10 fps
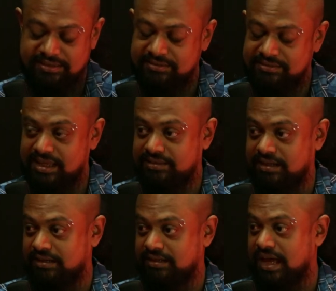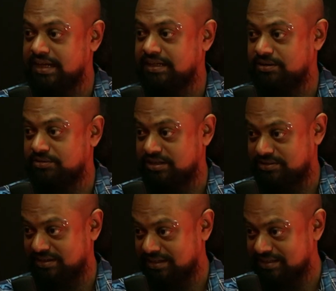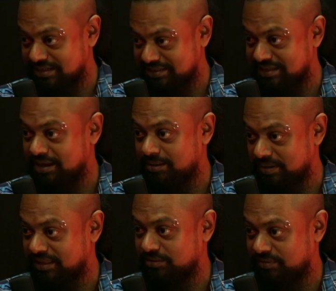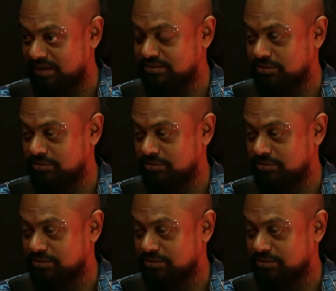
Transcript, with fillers: like the light and dress rehearsals yeah. that happen at the Wendt.